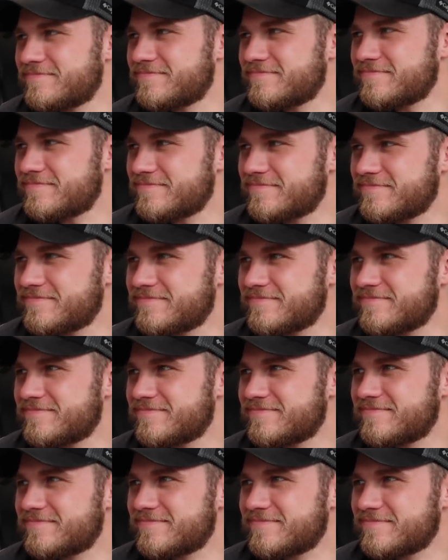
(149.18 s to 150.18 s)

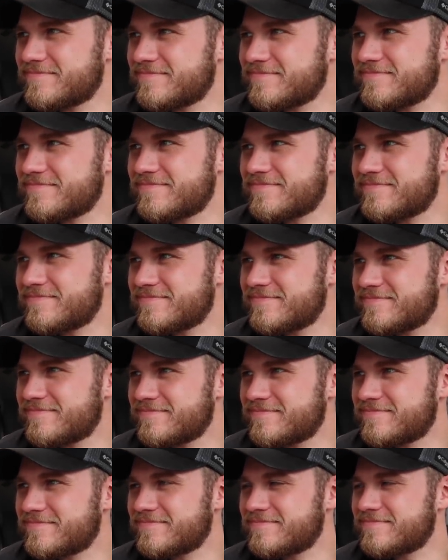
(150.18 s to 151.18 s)

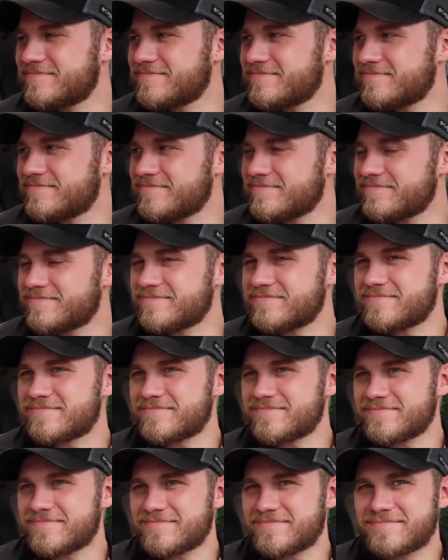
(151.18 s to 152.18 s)

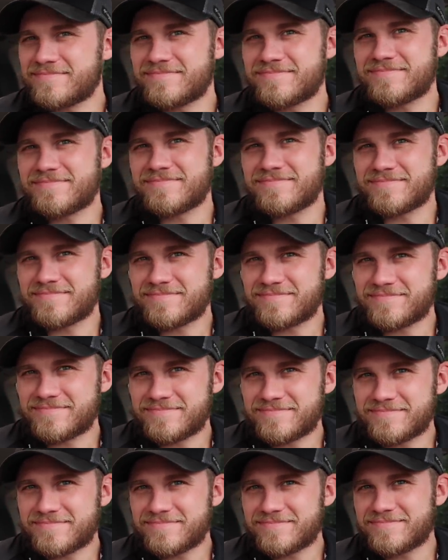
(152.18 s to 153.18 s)

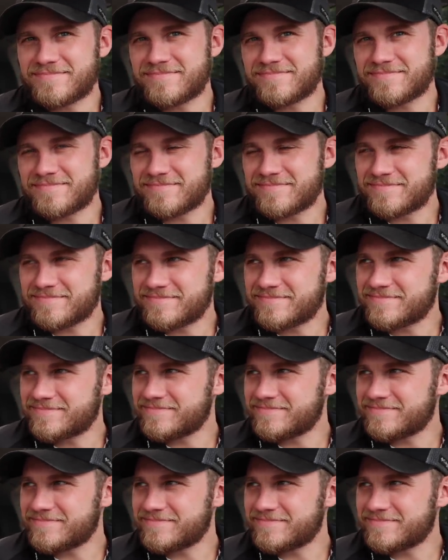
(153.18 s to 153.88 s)
The person shown says nothing.